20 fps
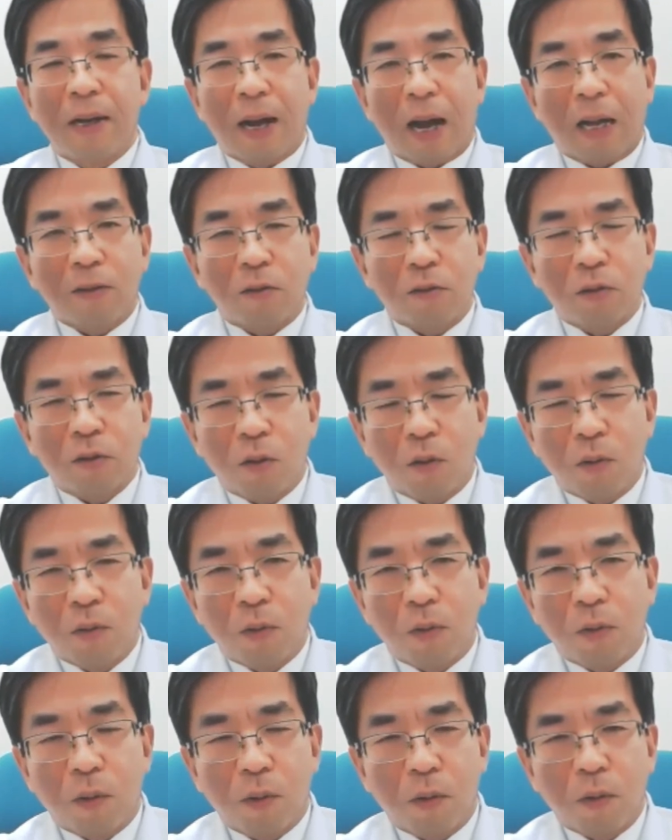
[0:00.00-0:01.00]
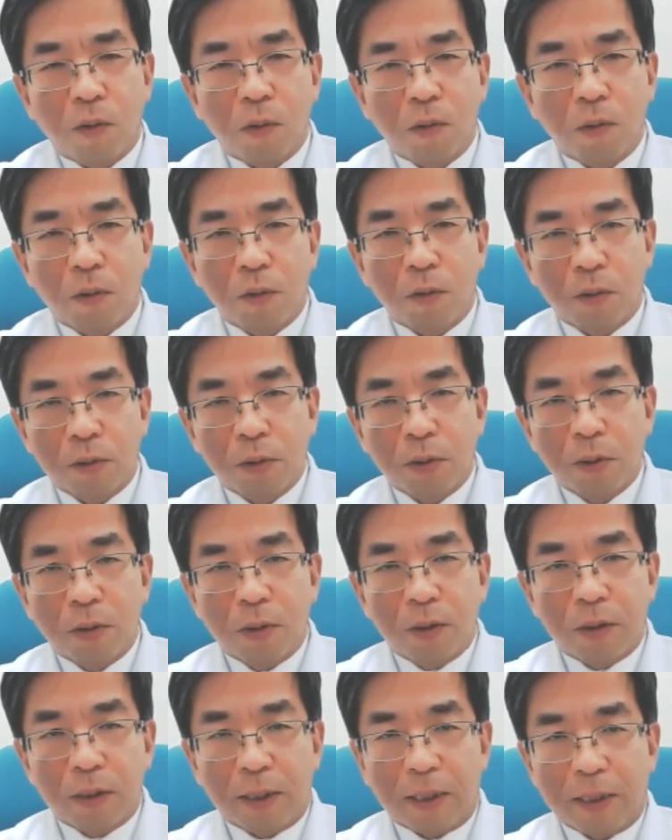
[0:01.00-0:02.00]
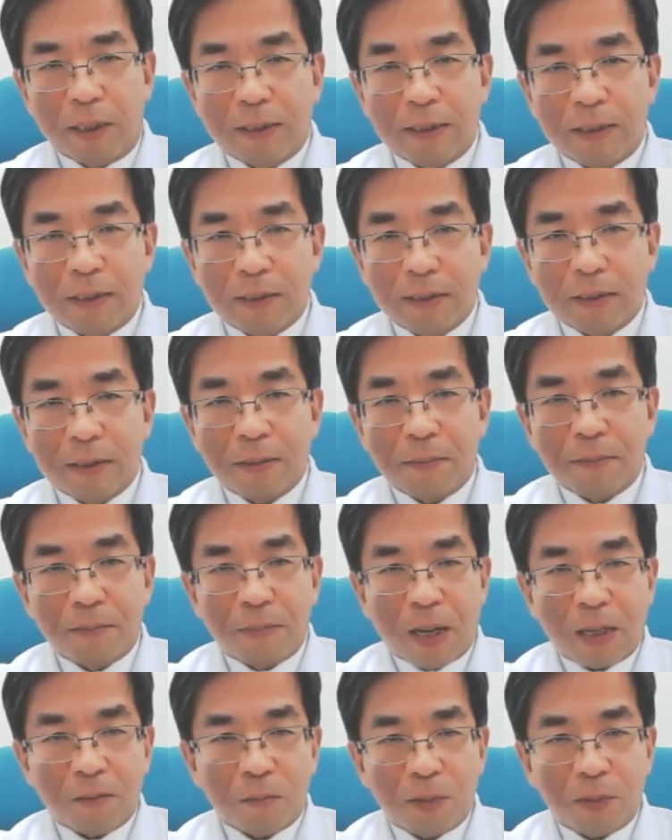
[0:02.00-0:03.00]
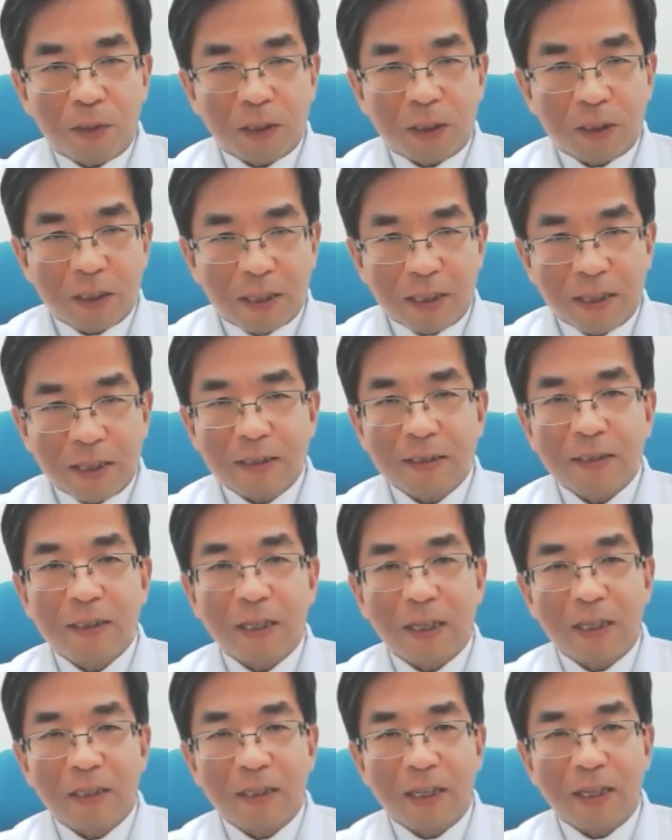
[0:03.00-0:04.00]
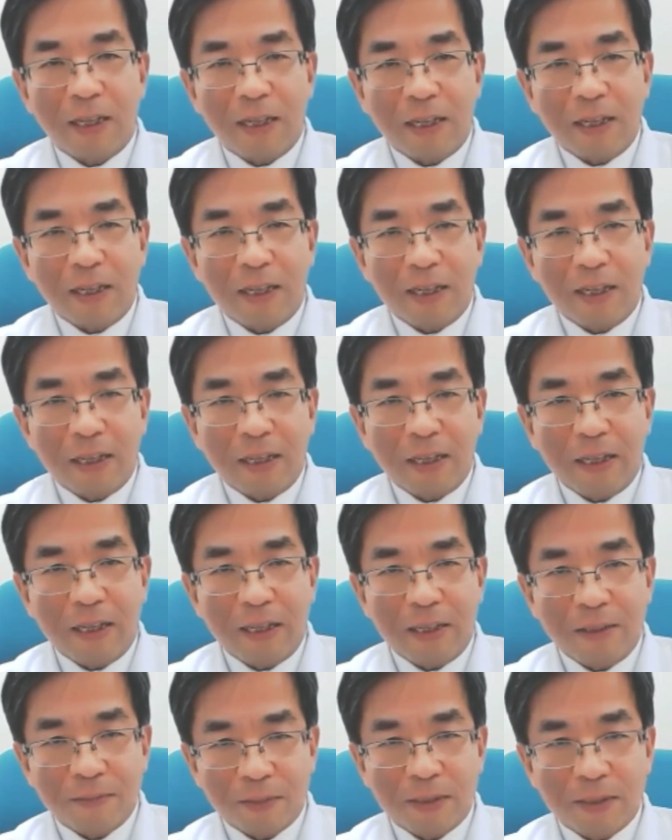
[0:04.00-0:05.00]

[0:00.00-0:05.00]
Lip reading: And also the blood pressure, the